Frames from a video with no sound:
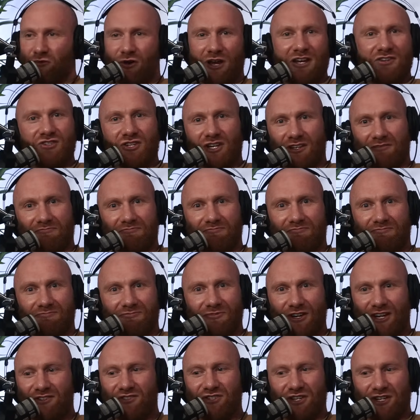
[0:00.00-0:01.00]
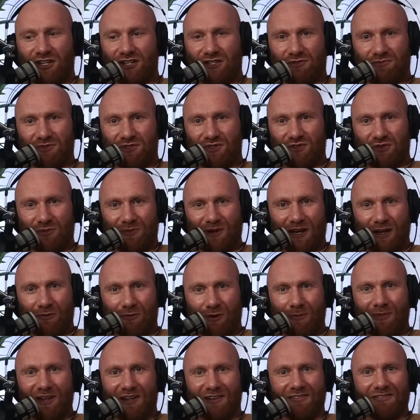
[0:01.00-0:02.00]
Raging because there was so many
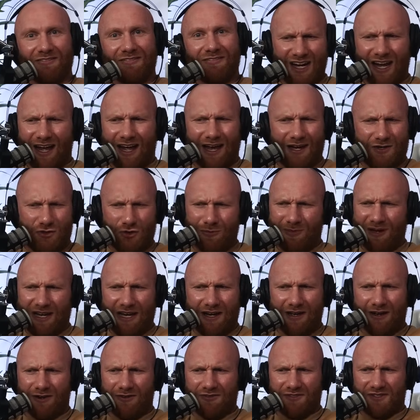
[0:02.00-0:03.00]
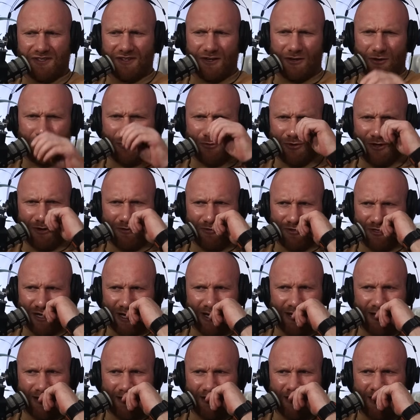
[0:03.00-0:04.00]
women. Too many girls and they're going out
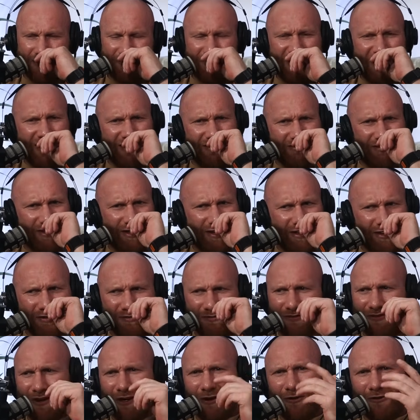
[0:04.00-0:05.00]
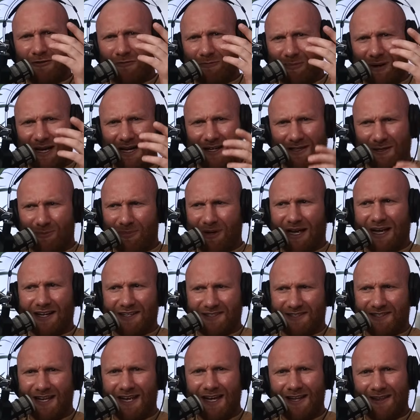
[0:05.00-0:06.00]
drinking. Like, mate, fuck off back to
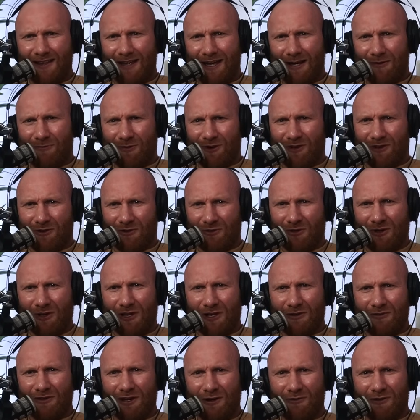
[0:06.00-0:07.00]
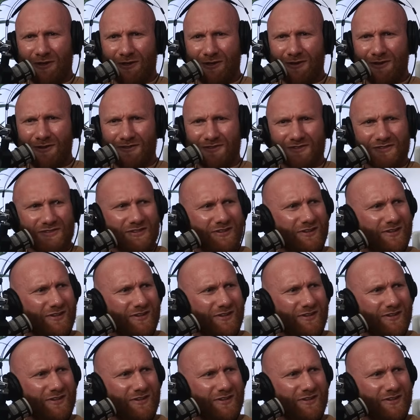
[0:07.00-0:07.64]
Pakistan then, where they're not allowed out the house.